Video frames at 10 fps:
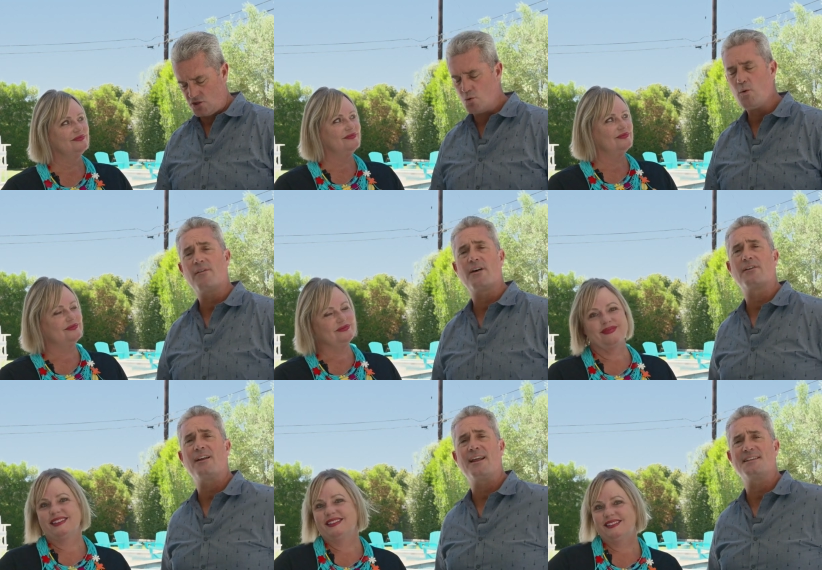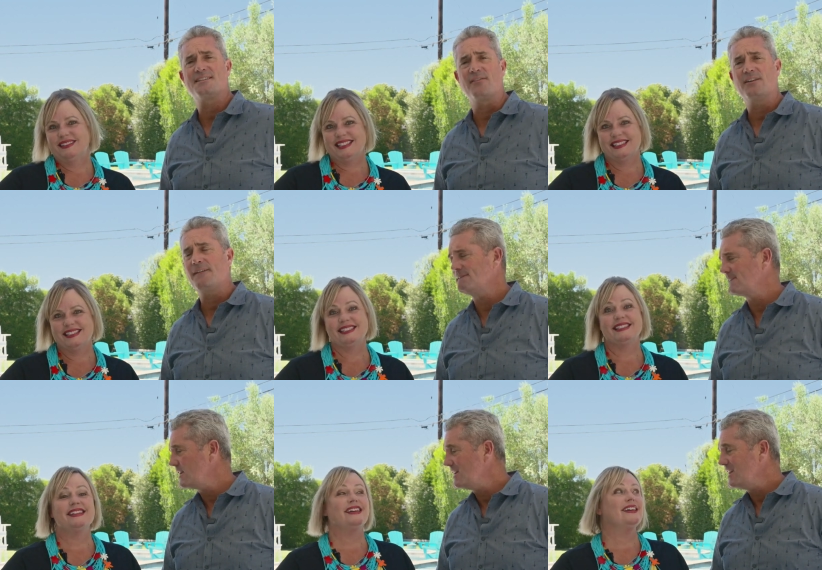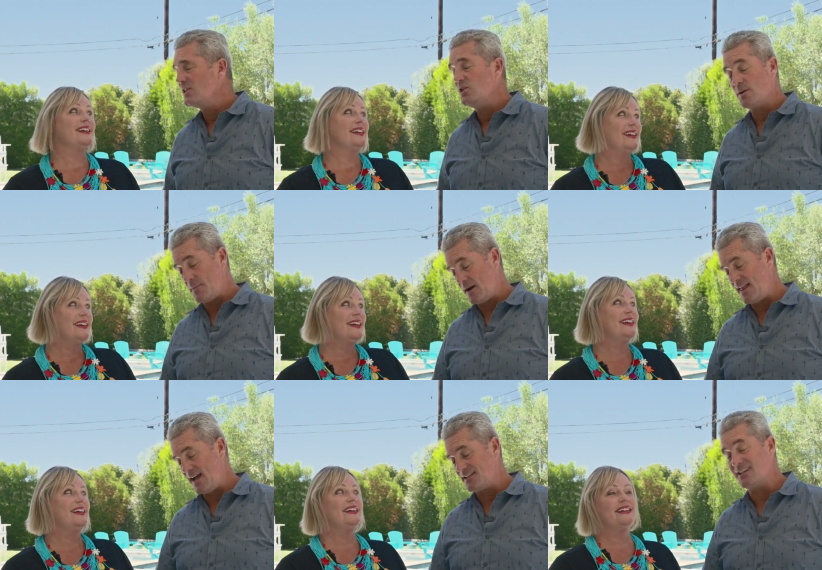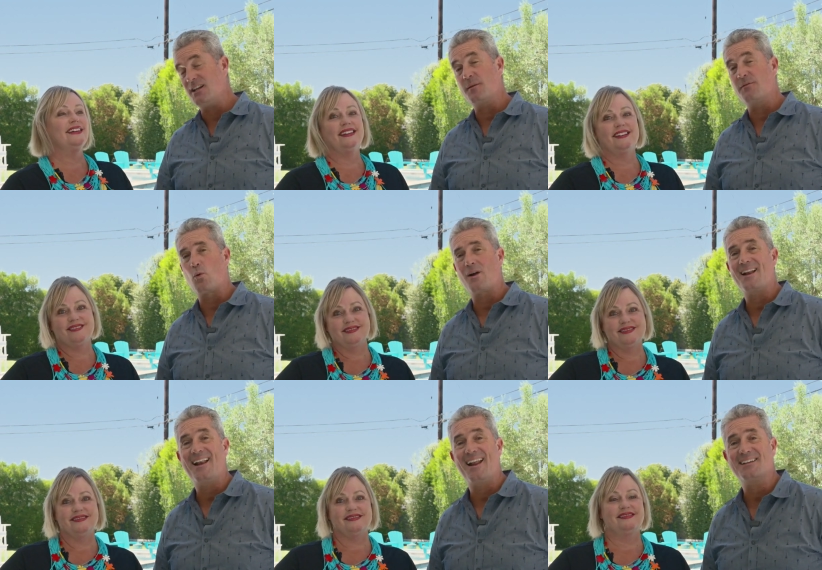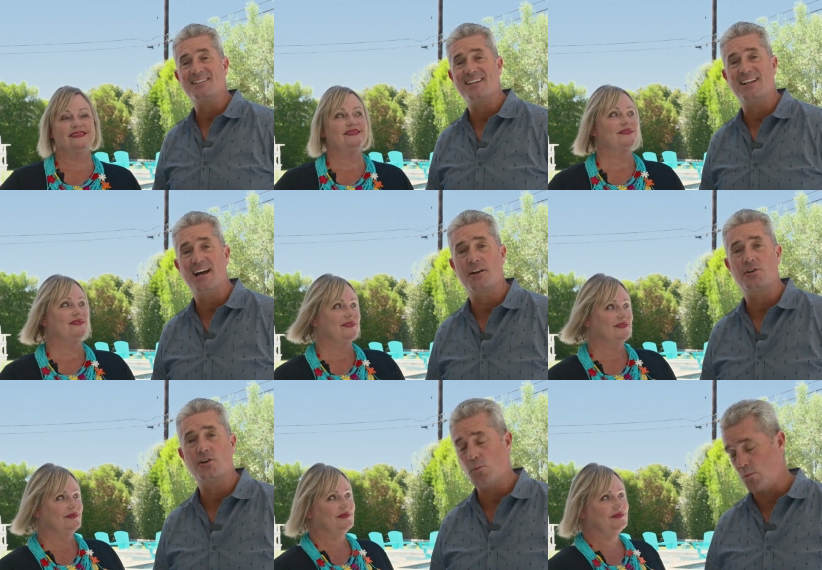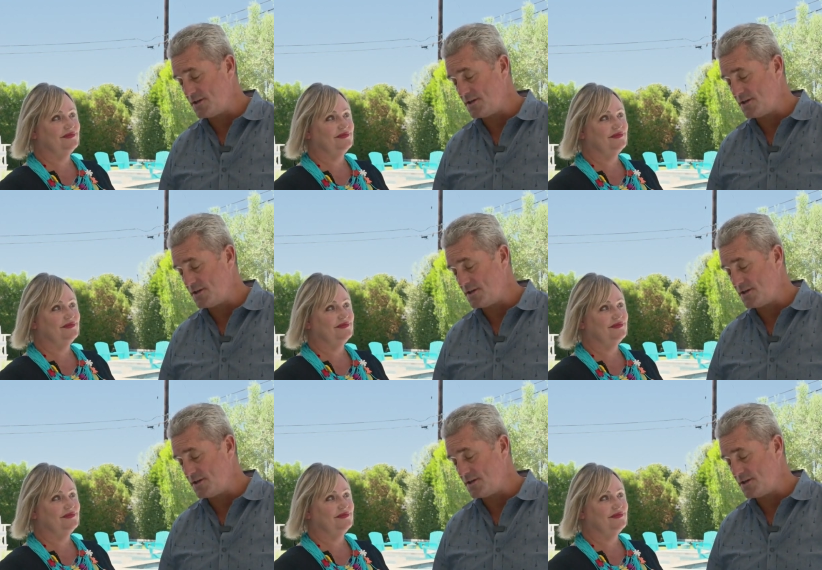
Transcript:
Speaker 1: 1,287. You compare that to the year before, 1900, we're